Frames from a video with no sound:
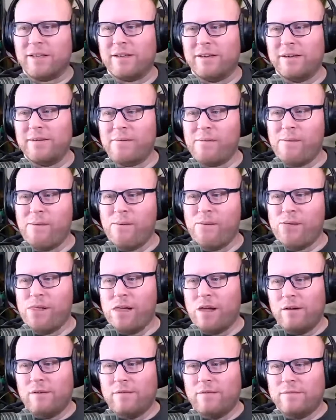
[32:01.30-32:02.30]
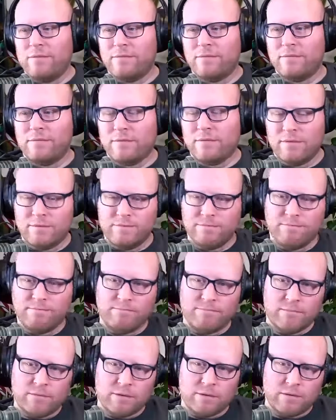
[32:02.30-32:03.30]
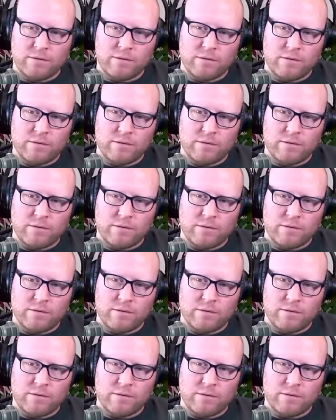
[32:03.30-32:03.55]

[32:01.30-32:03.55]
like if you're woke, get out of here. We